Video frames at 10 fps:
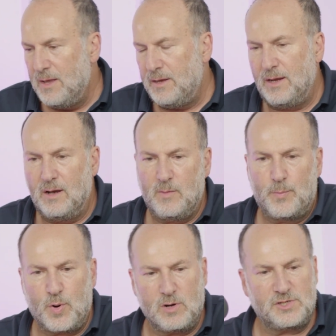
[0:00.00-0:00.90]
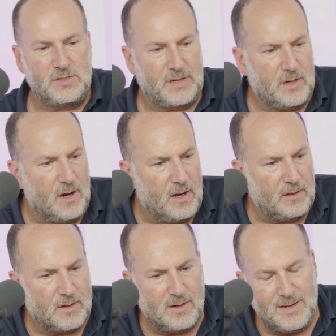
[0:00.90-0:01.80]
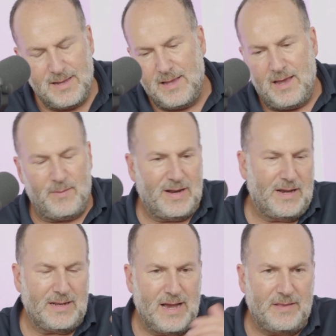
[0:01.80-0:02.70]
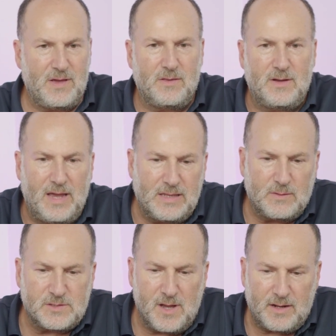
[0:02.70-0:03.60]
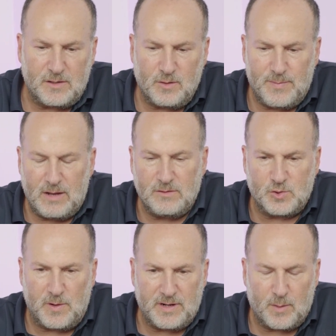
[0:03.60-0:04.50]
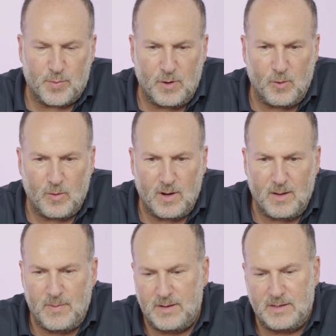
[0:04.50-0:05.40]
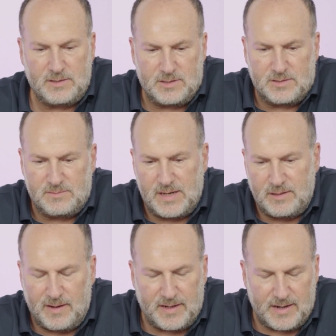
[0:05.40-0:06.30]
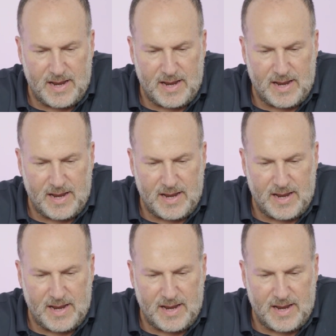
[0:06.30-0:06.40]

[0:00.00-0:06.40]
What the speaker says: I'm a person of color. I mean, I had a guy the other day that I was talking to about joining our program, and then he just said, I got to